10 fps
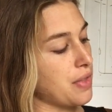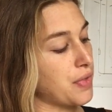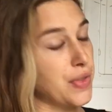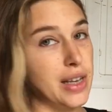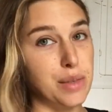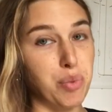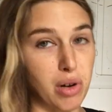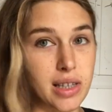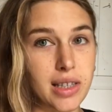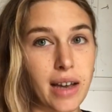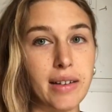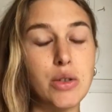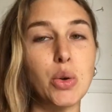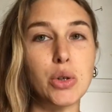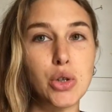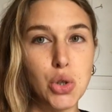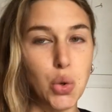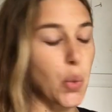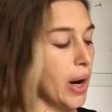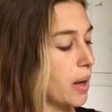this pressed down into a
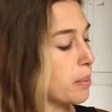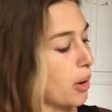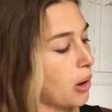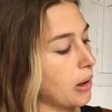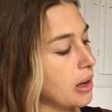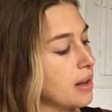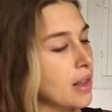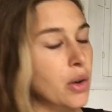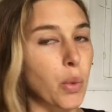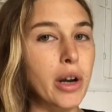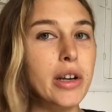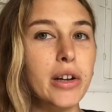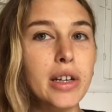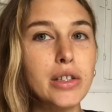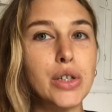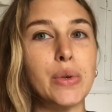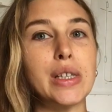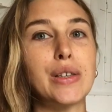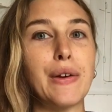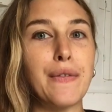square bar, what you're gonna do
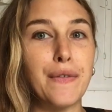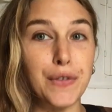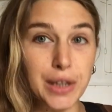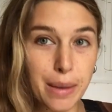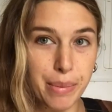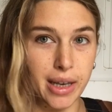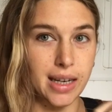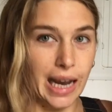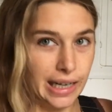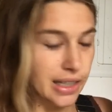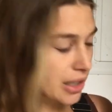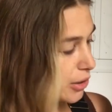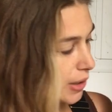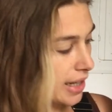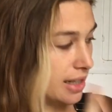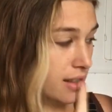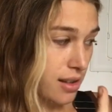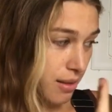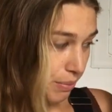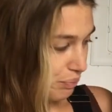is flip it 90
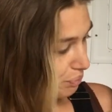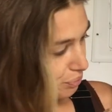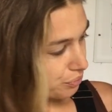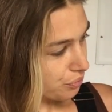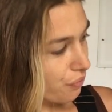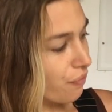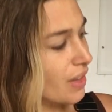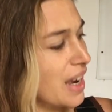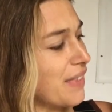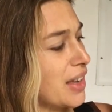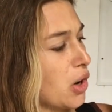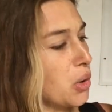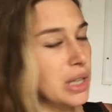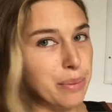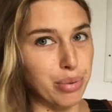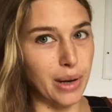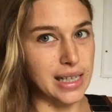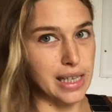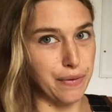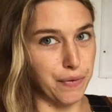degrees and then only
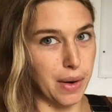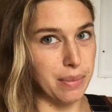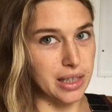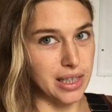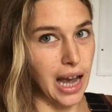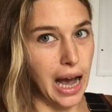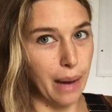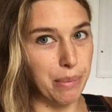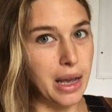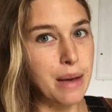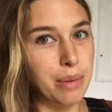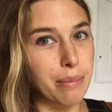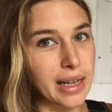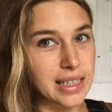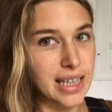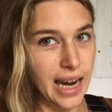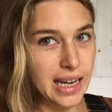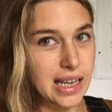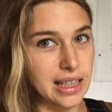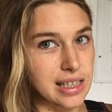press it from the top, but
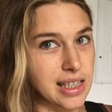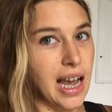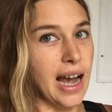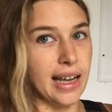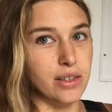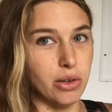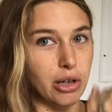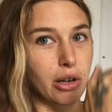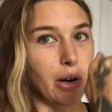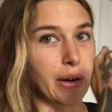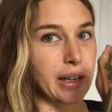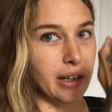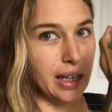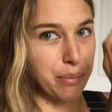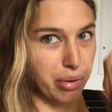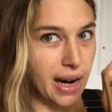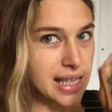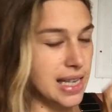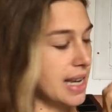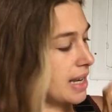maintaining the side. So you're going, you're gonna
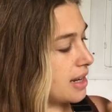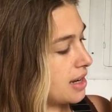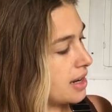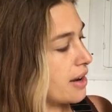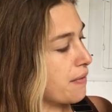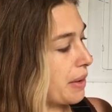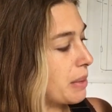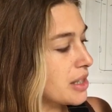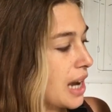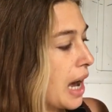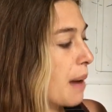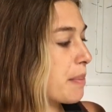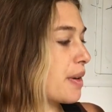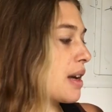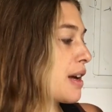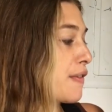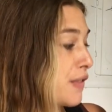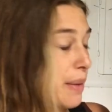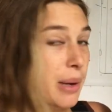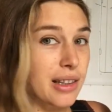press it from the top,
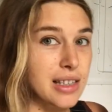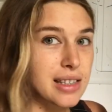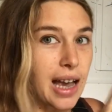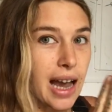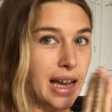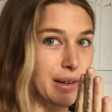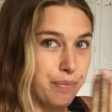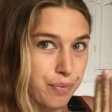flip on the side,